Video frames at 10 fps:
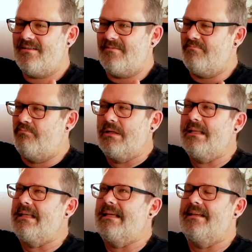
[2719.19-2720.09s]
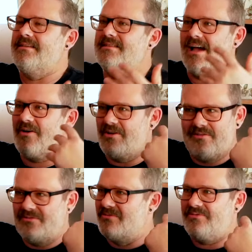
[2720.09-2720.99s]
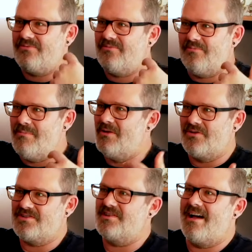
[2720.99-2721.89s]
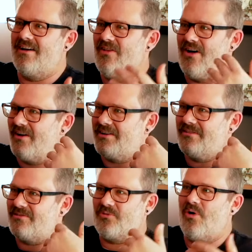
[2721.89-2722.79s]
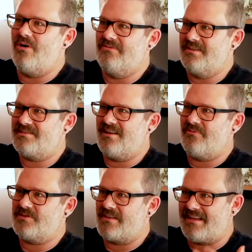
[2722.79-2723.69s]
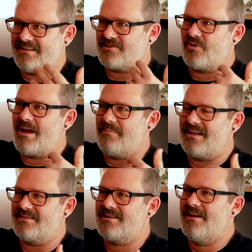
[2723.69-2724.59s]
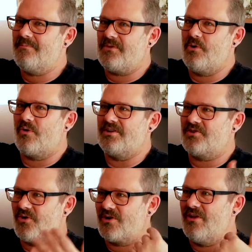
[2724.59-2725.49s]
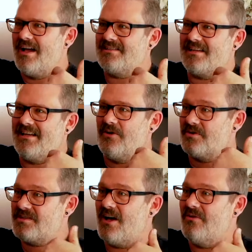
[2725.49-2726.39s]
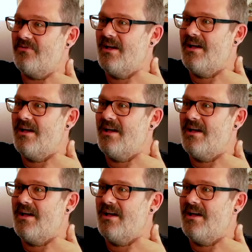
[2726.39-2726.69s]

bleeds out of Miller's dialogue through all this stuff, which I think is great because you're internalizing it yourself